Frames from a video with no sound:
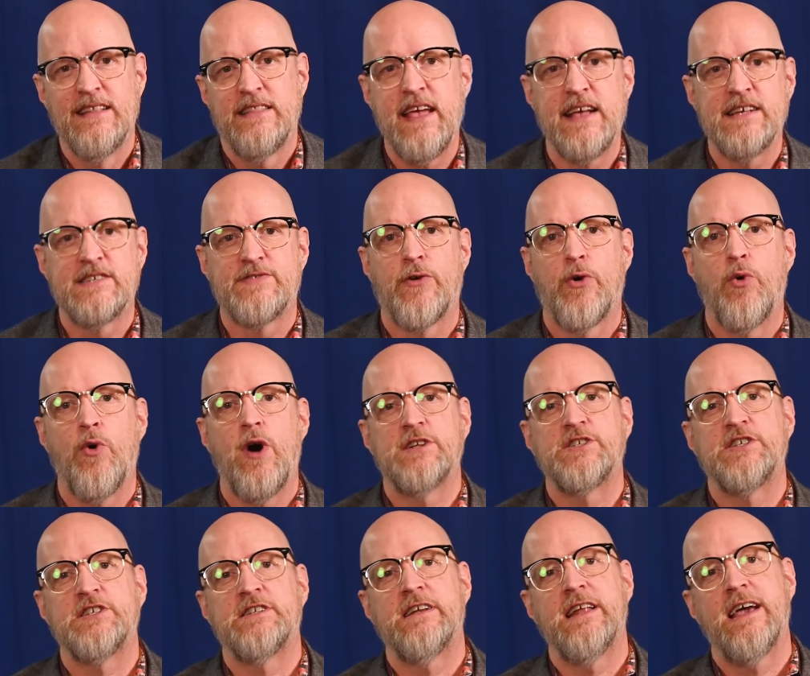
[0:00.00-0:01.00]
Thanks for
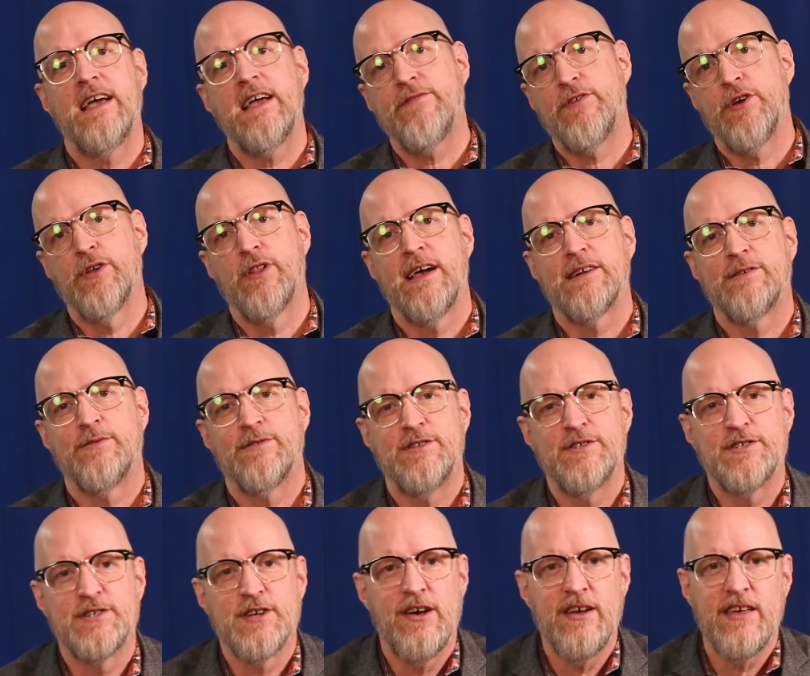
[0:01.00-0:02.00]
watching today. If you liked what
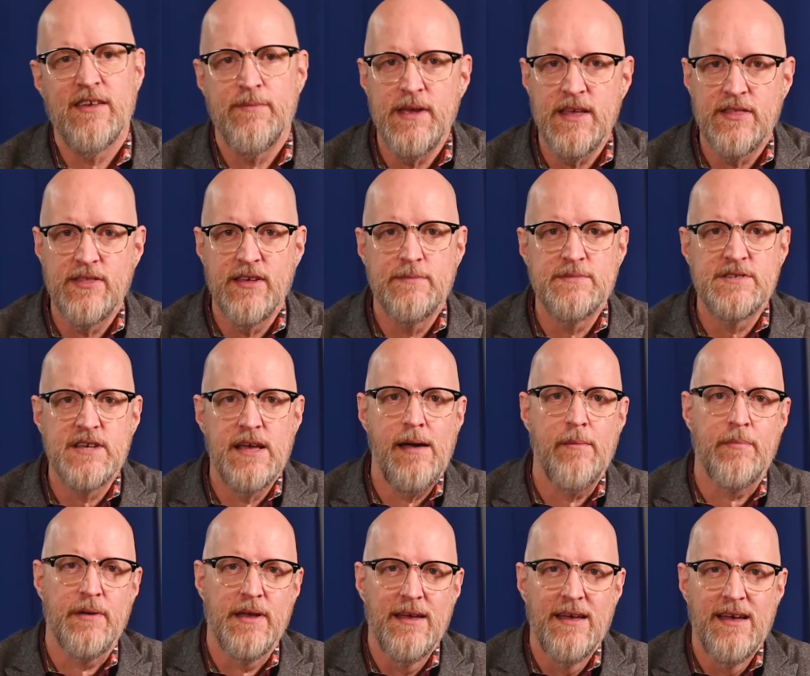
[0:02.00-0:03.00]
you saw, give me a thumbs
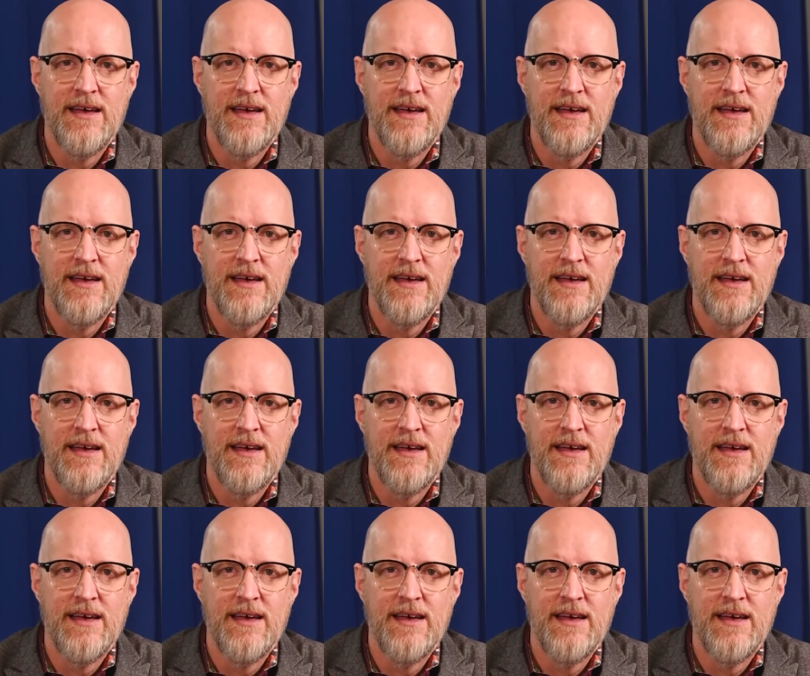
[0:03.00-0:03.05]
up.